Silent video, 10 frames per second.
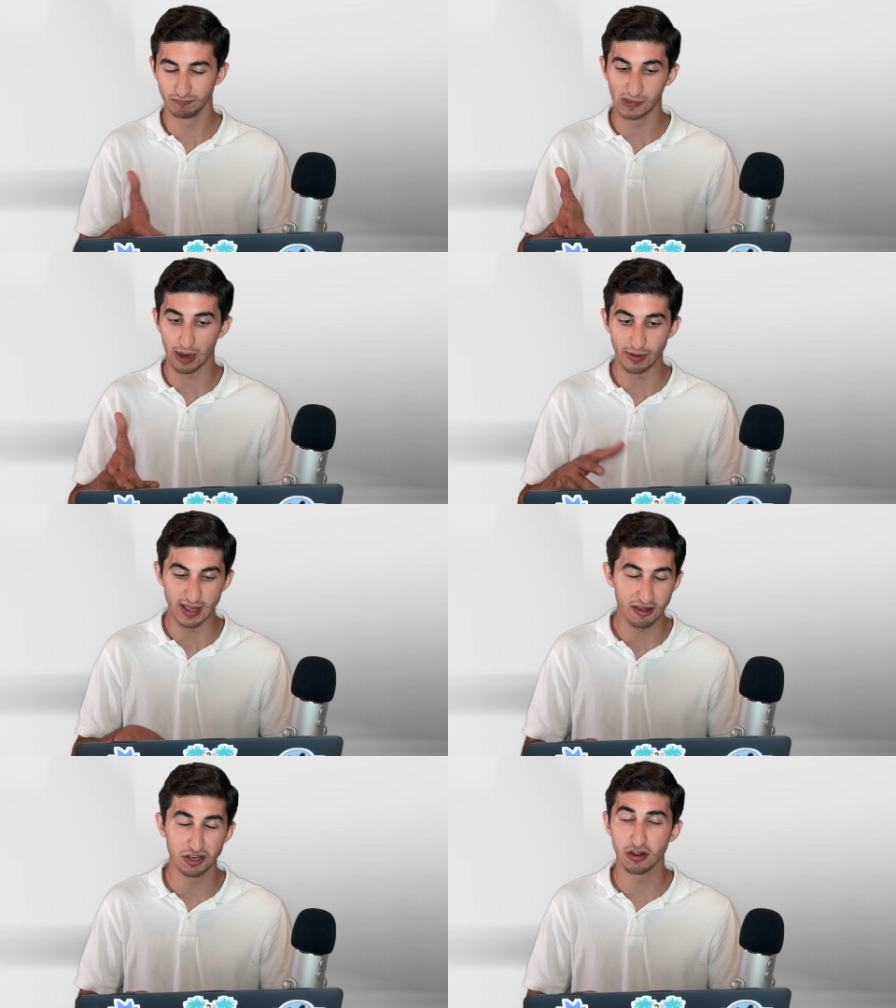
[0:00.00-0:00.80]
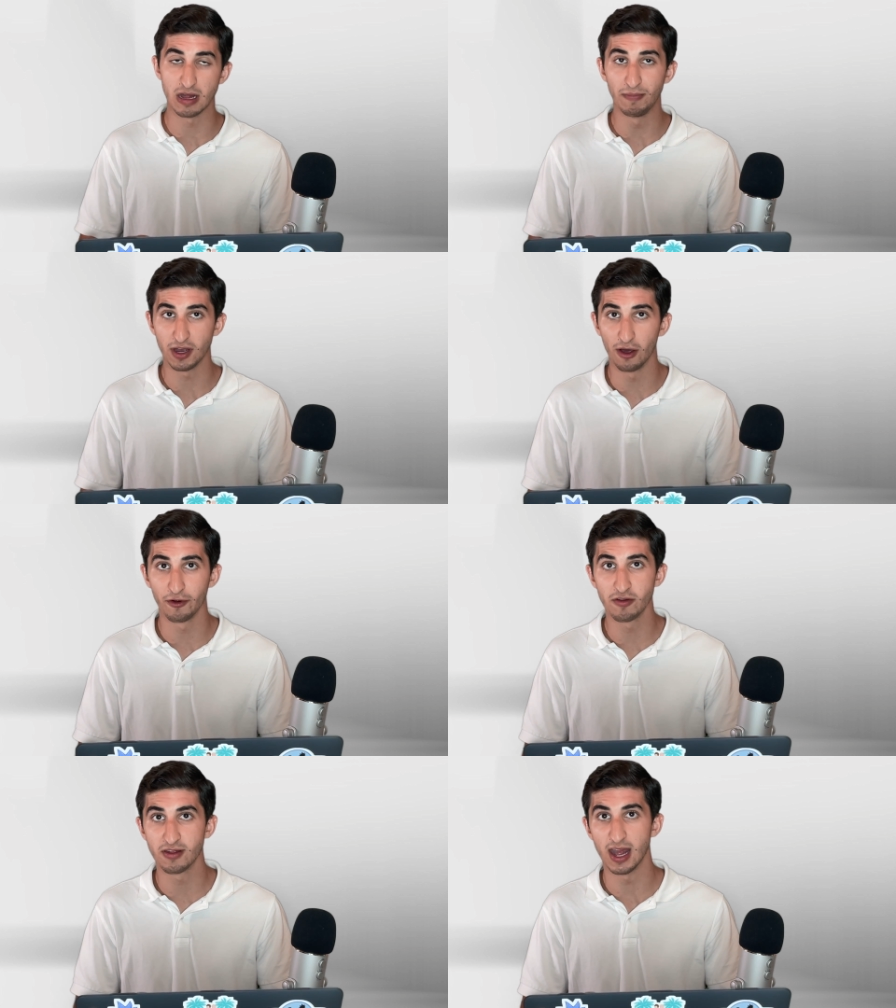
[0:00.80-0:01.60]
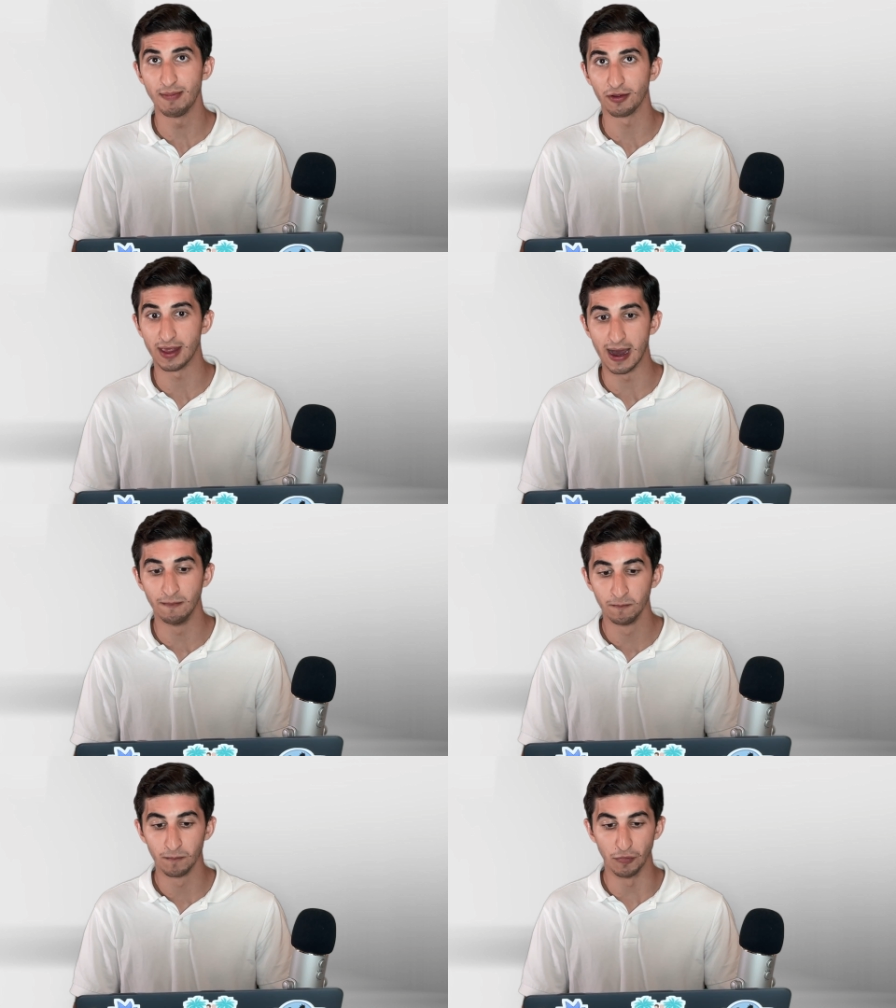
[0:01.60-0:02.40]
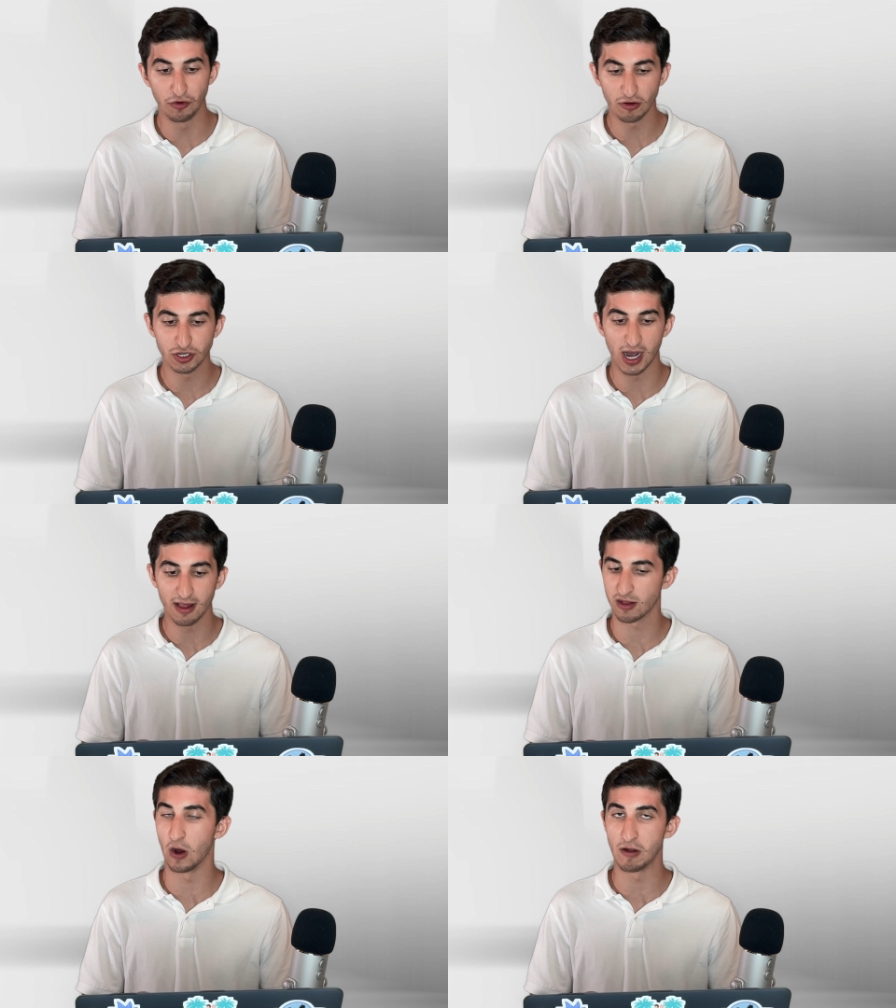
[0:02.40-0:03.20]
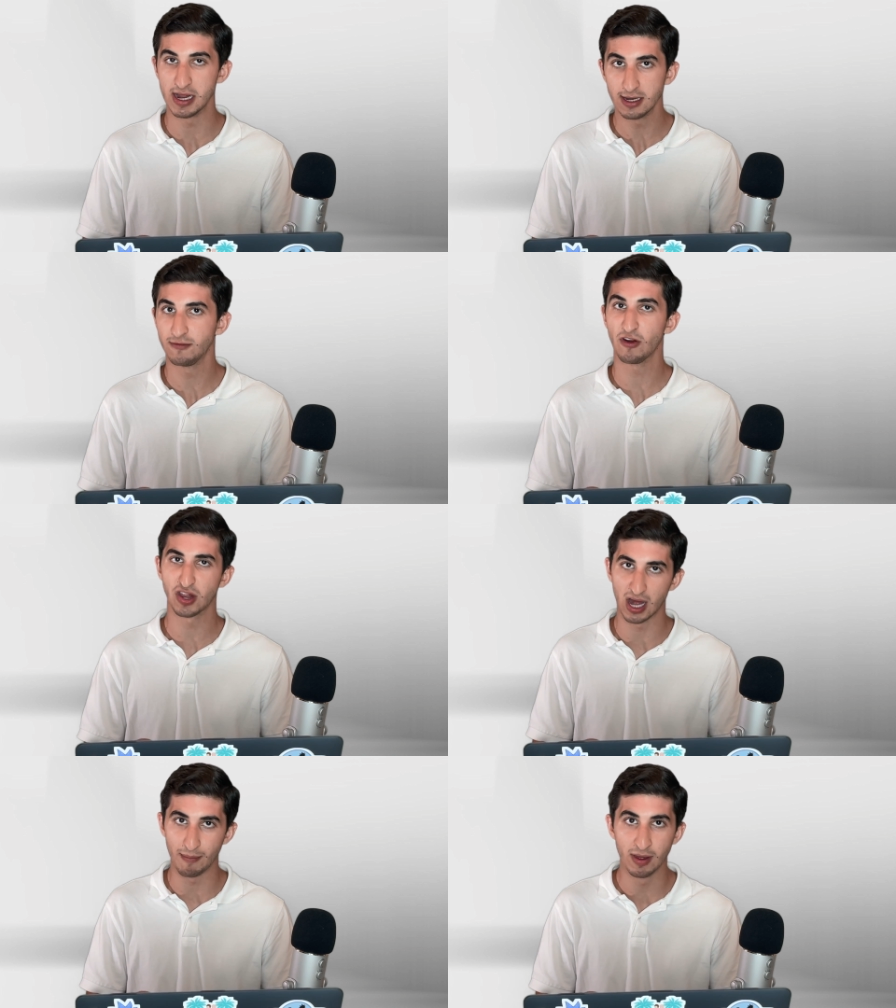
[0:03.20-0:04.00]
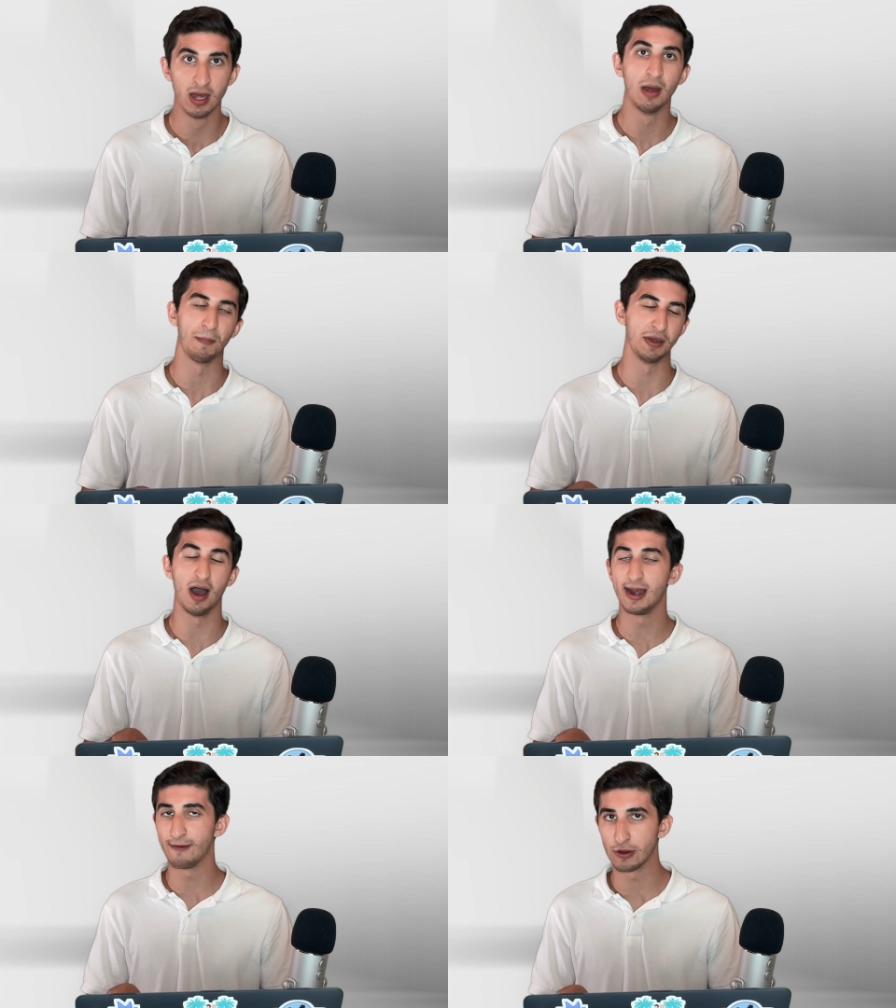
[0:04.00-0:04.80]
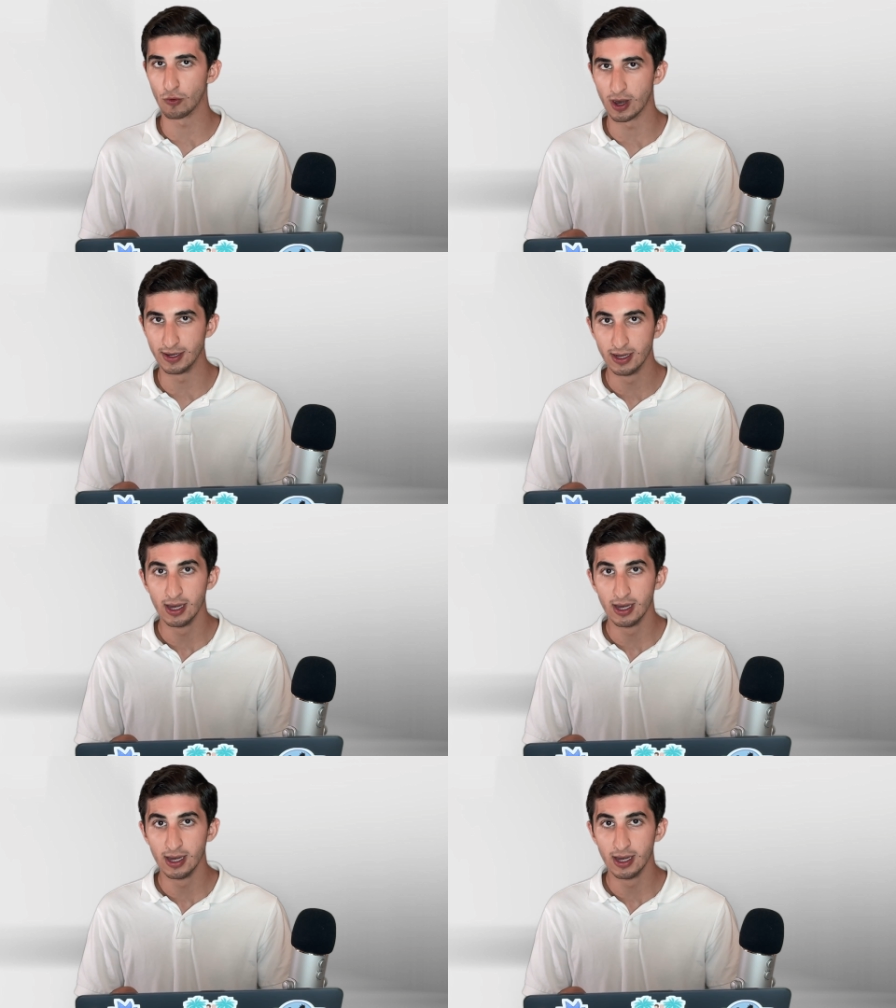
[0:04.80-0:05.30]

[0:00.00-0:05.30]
I mean, that's just simply all there is to say about that. Booster shots are needed for some, but not everyone.